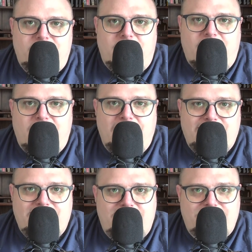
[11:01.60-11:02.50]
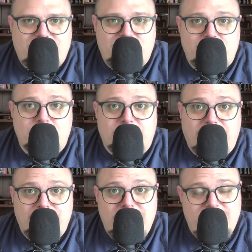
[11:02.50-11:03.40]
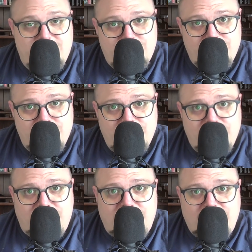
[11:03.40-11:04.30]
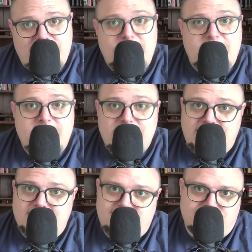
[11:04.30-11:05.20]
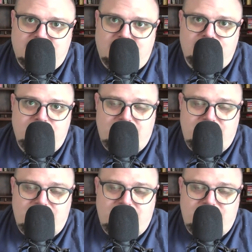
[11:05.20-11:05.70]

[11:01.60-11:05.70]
I need to love him, and he needs to love me.